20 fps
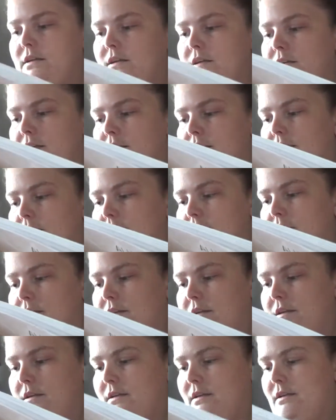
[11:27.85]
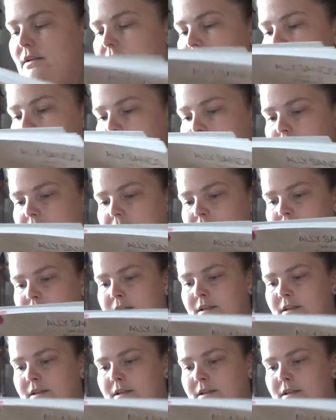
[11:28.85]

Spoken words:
(no one is talking)